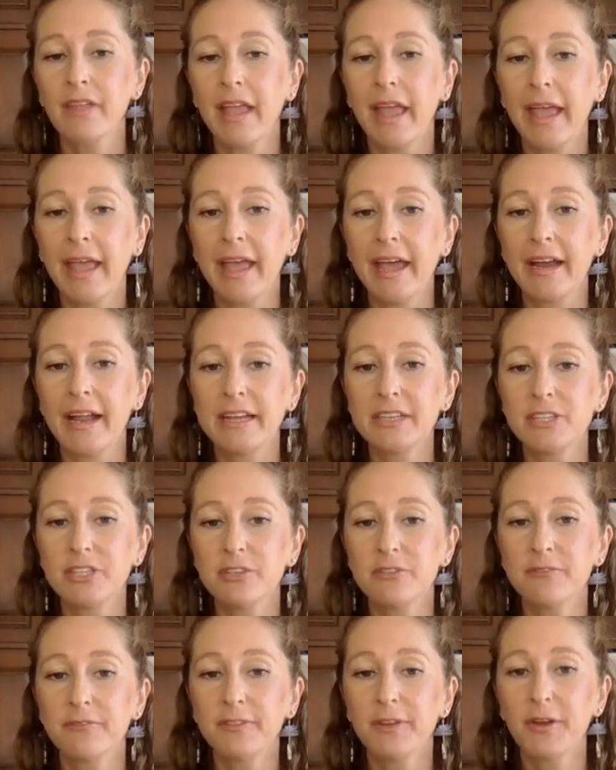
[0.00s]
And I
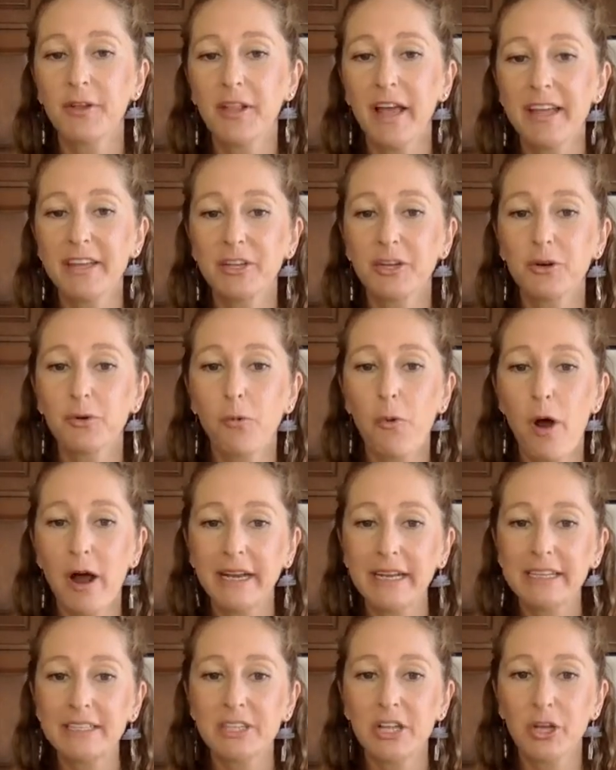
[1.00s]
do feel like you're
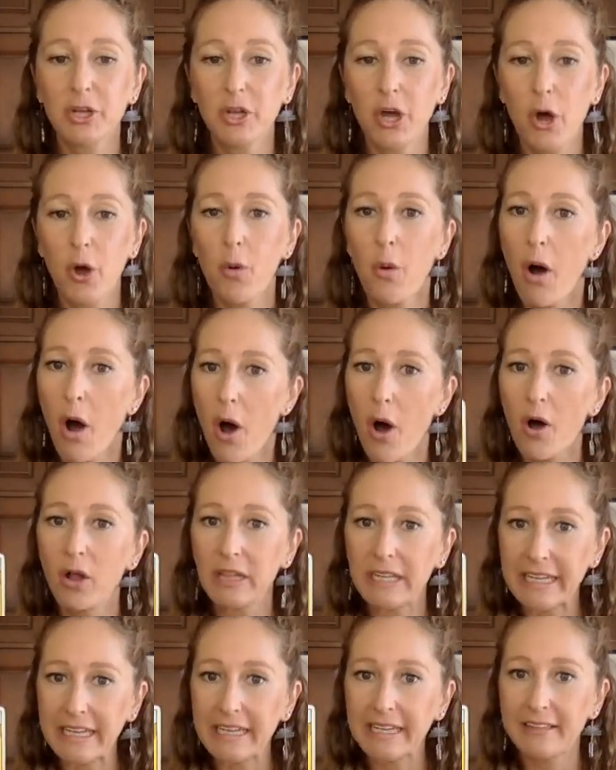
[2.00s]
wanting to go all
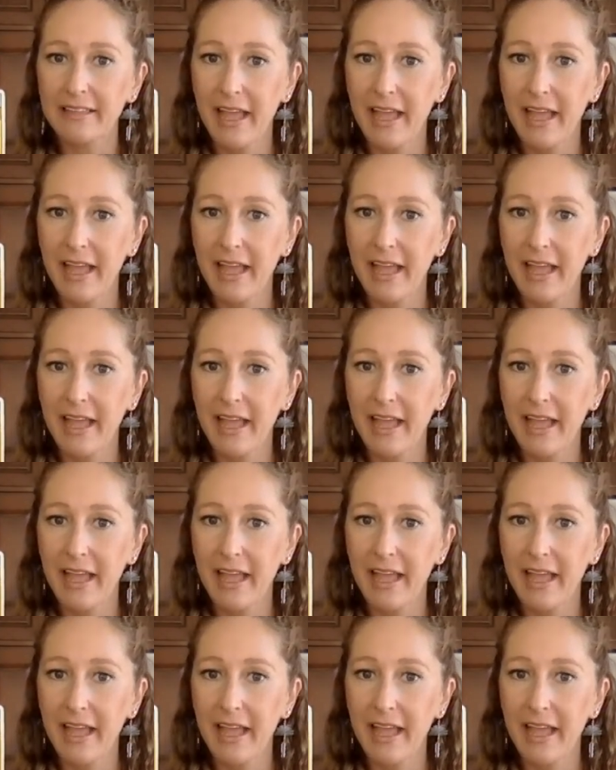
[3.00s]
in,